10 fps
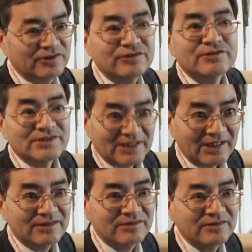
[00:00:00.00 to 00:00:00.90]

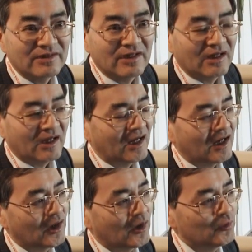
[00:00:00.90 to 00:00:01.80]
leukocyte,
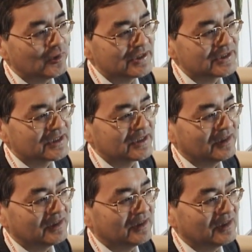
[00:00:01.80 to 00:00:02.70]

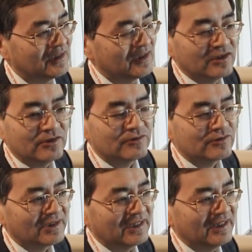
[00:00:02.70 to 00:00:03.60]
which
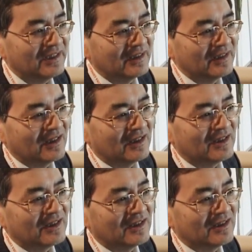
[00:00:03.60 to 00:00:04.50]
usually
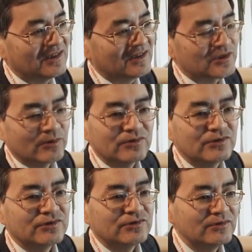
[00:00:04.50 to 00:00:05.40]
is sought
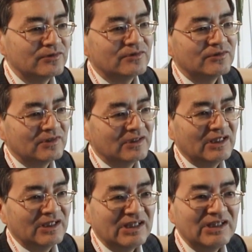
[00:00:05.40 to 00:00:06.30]
to
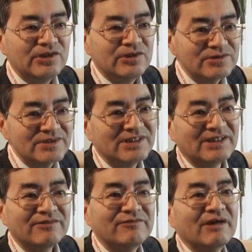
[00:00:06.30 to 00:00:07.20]
induce
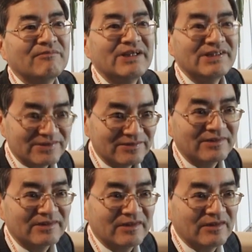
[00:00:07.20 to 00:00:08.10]
the inflammation
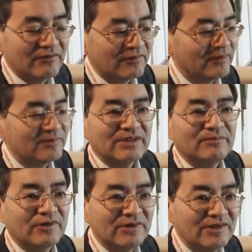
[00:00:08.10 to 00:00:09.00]
from
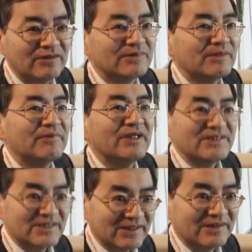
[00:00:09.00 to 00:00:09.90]
the body of the
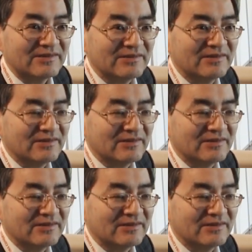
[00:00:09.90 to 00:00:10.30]
patient.